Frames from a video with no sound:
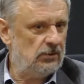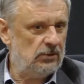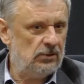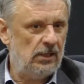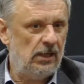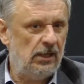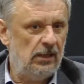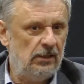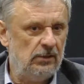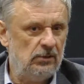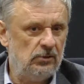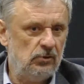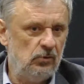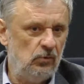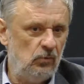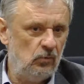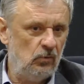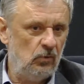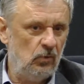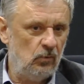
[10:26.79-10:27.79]
challenge.
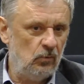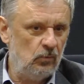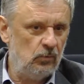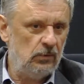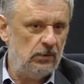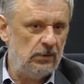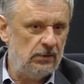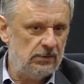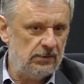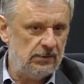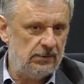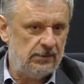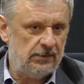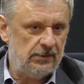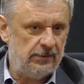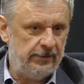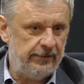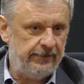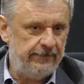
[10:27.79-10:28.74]
You notice,